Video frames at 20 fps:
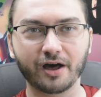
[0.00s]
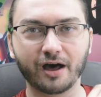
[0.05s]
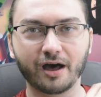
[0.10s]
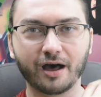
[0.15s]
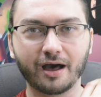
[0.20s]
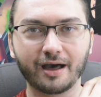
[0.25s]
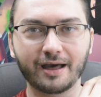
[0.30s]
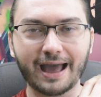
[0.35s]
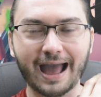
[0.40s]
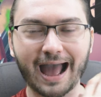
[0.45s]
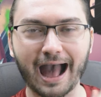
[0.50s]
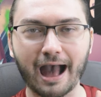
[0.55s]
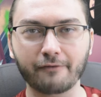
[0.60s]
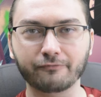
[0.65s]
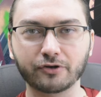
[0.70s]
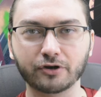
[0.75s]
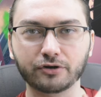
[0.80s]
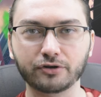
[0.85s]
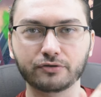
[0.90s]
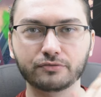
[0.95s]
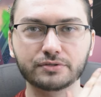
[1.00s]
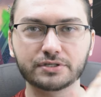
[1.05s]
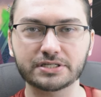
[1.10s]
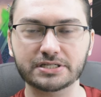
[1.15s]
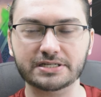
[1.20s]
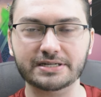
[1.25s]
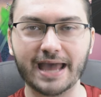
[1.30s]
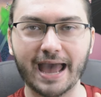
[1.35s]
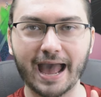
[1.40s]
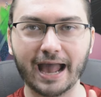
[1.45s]
a afternoon
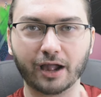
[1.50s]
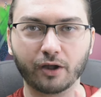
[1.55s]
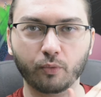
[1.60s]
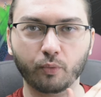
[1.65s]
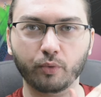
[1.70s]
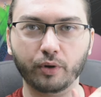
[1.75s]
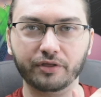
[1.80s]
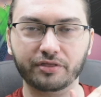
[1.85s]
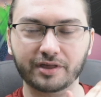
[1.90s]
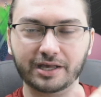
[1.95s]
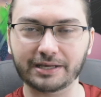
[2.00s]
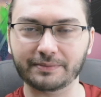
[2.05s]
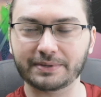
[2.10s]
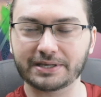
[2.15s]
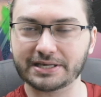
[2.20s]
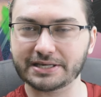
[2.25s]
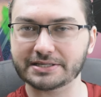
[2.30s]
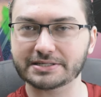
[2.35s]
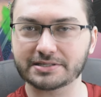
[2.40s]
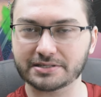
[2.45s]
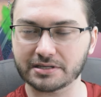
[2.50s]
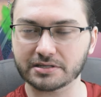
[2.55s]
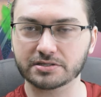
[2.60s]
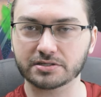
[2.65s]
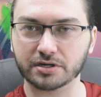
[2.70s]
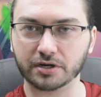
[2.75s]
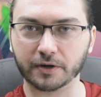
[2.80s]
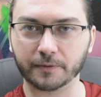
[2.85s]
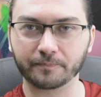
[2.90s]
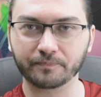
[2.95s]
snack with Hibiki's
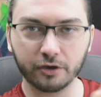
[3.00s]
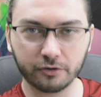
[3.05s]
sister,